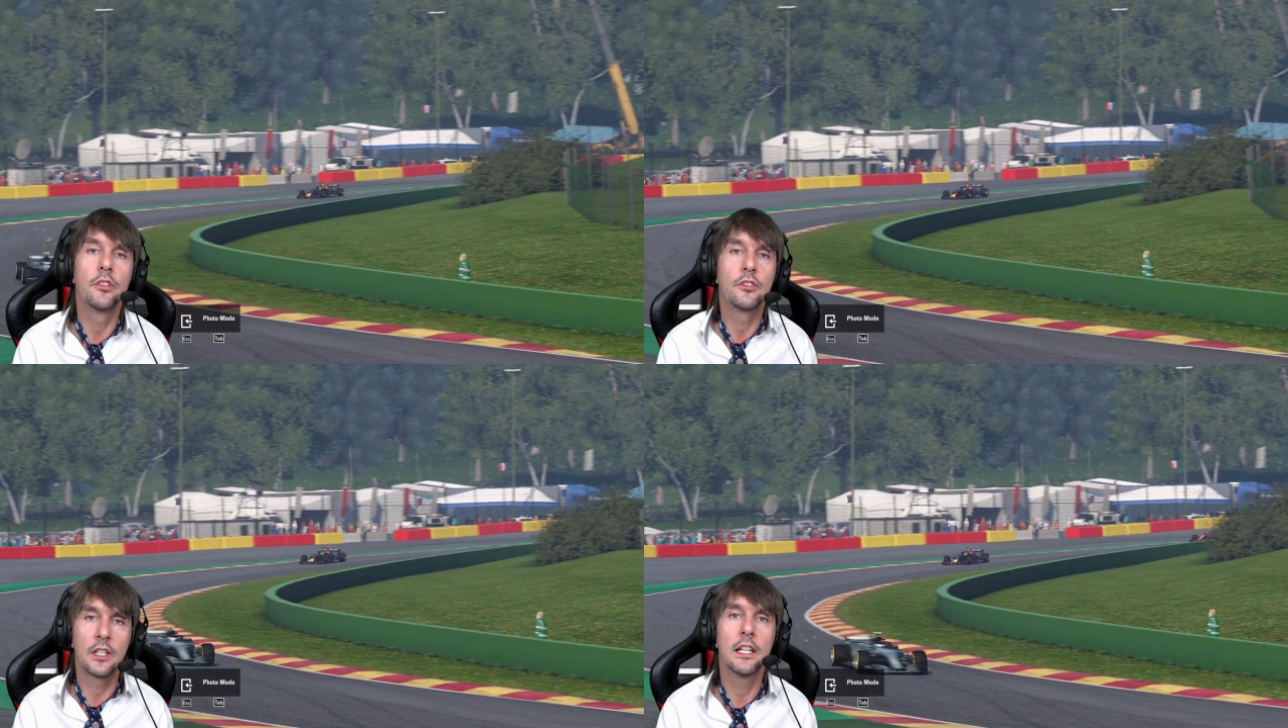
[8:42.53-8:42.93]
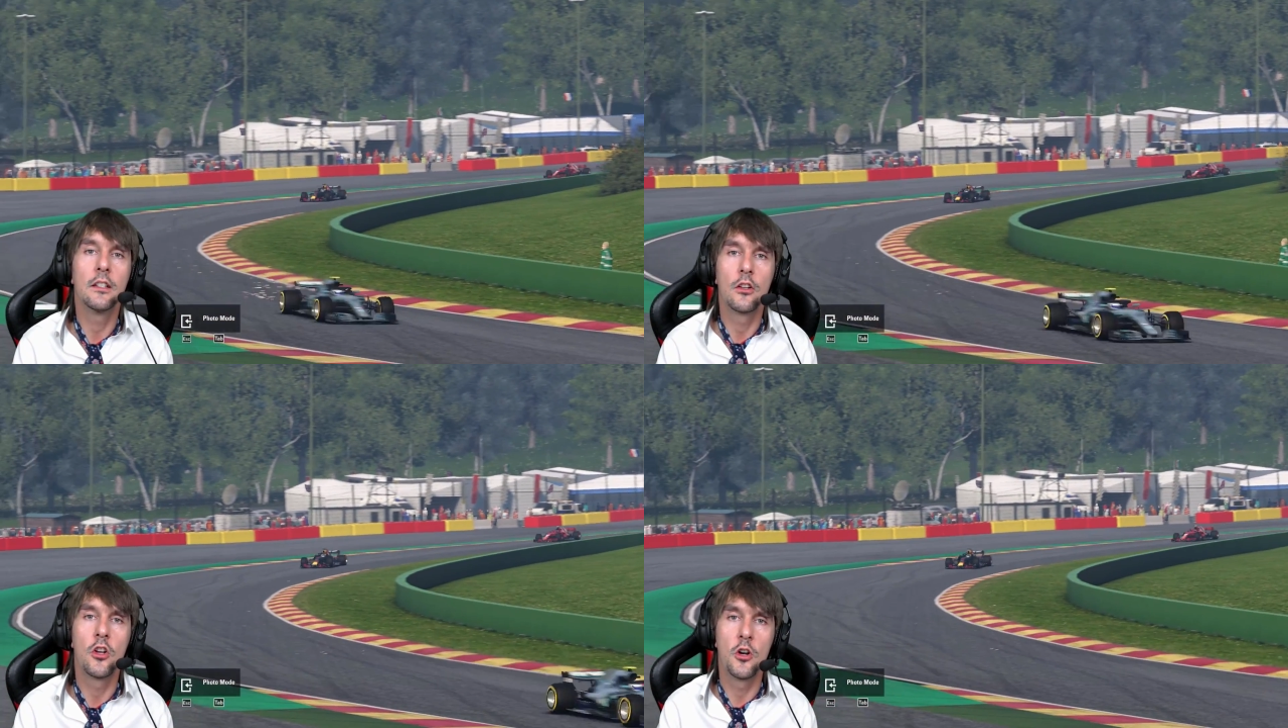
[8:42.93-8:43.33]
skill
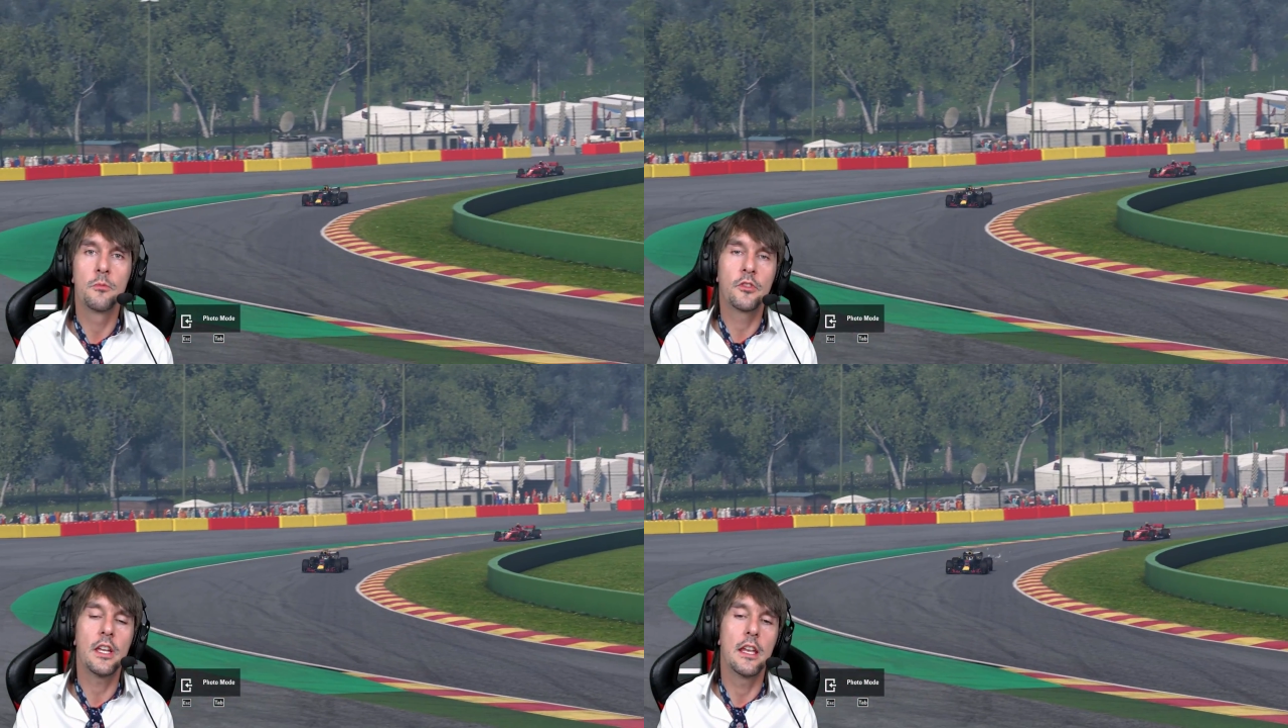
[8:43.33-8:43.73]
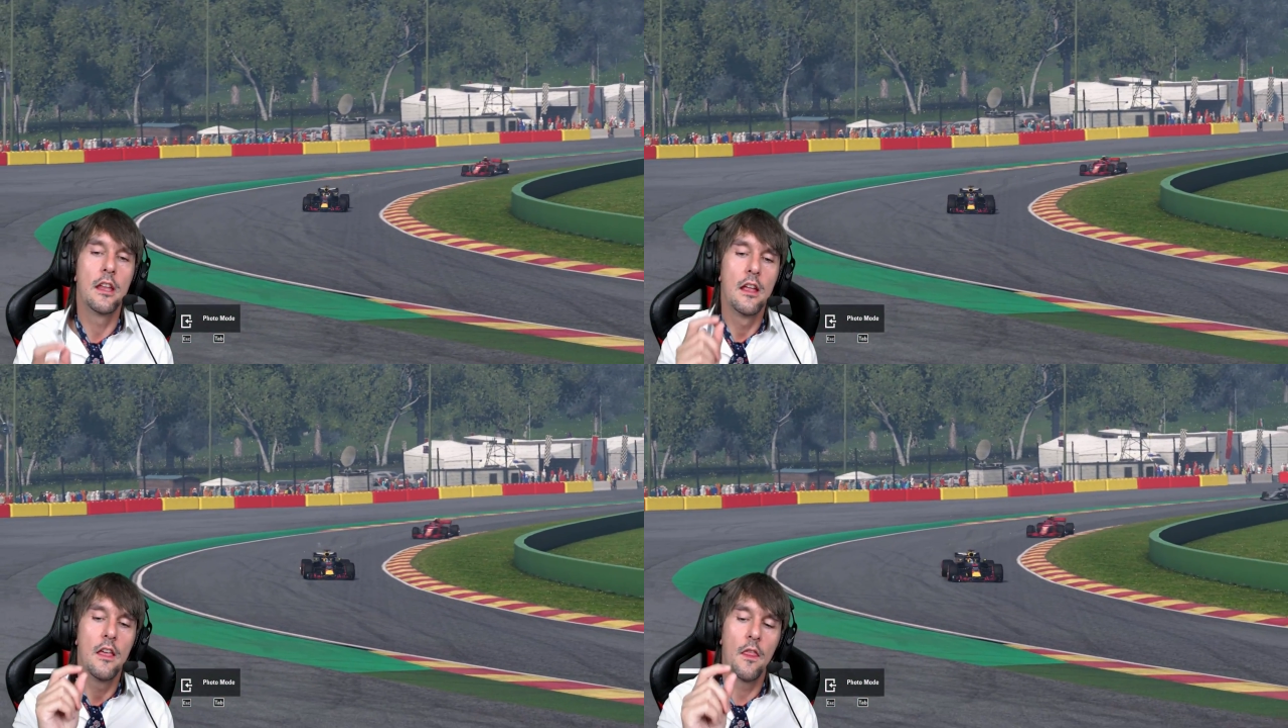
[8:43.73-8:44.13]
comes in
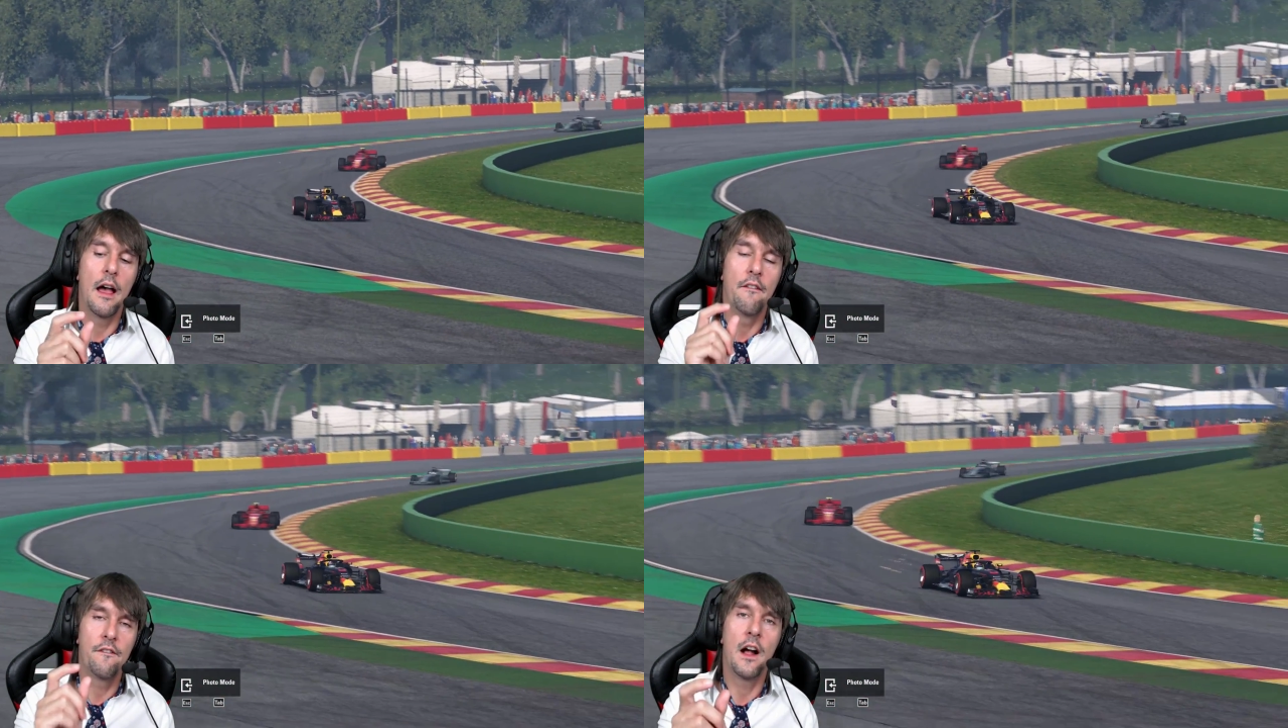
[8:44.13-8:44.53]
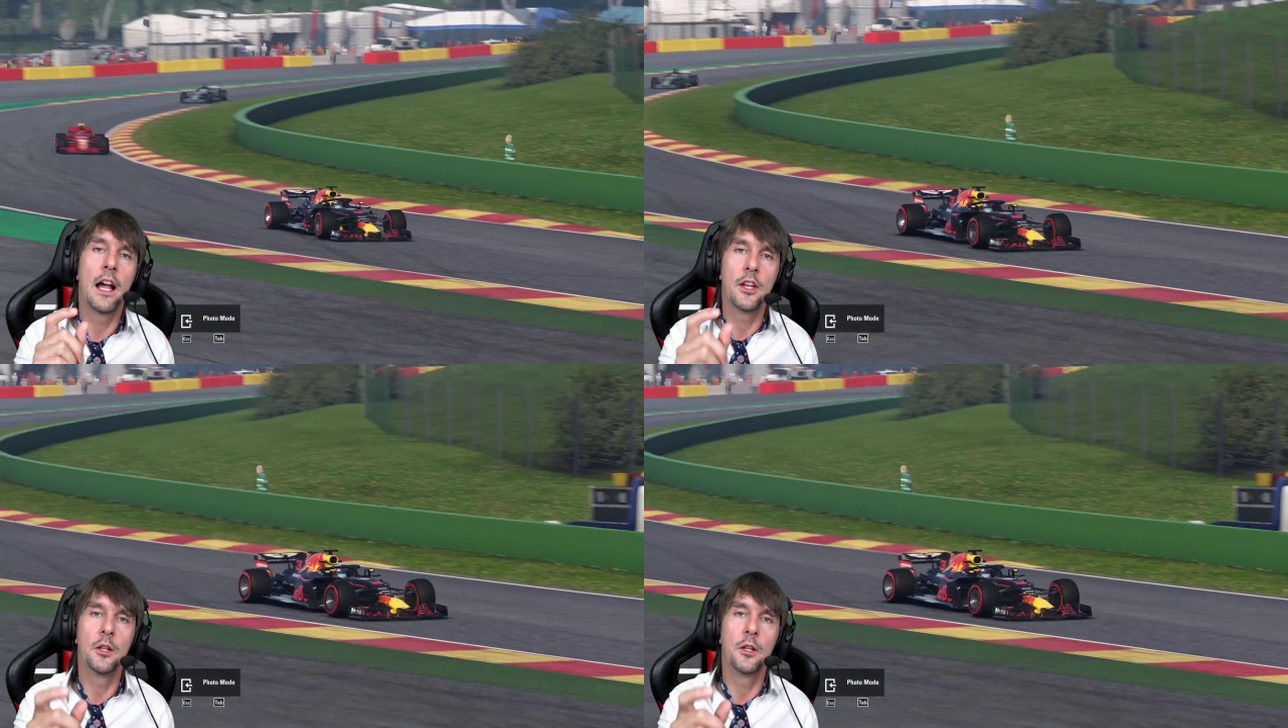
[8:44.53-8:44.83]
that final